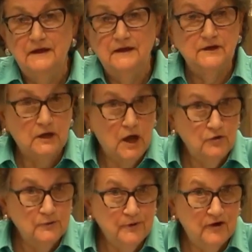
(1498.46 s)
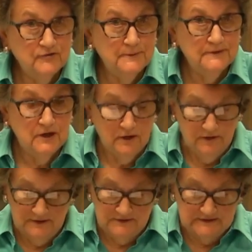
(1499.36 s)
Dakota
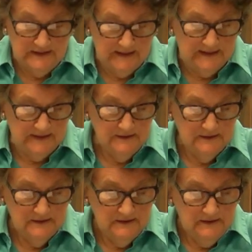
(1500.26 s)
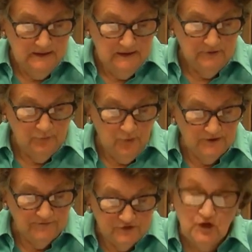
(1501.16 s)
Presbytery today is one
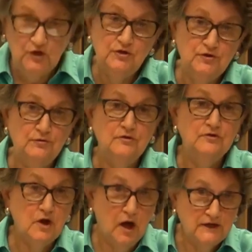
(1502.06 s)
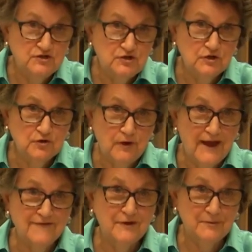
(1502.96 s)
of two
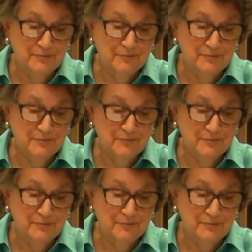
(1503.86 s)
non-geographic